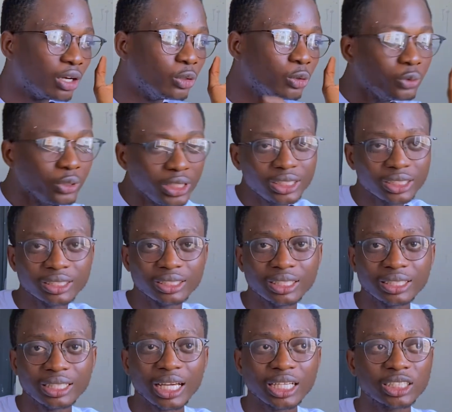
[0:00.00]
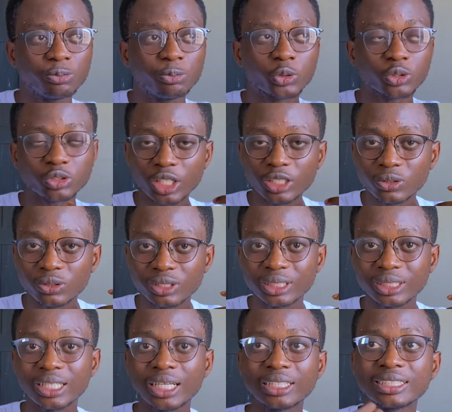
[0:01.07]
read the textbook, try to
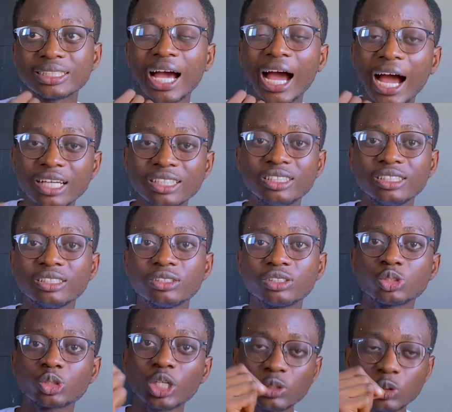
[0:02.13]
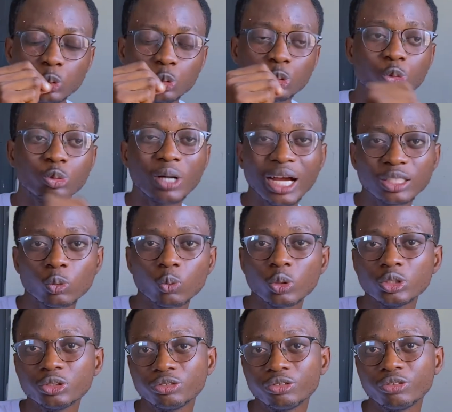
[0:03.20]
understand it, and try to write what
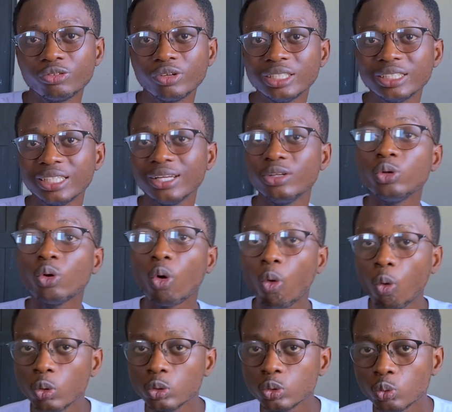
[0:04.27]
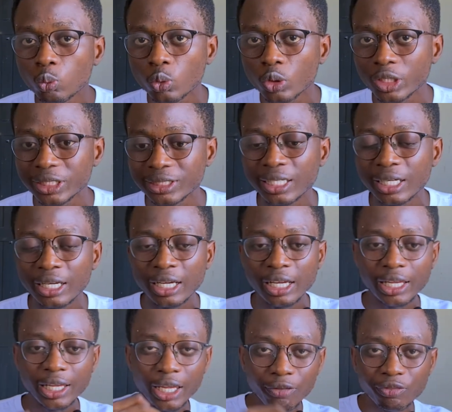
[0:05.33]
you've read in your own word.
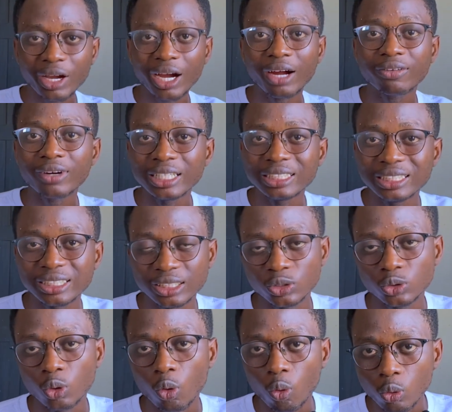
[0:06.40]
If you can write it in your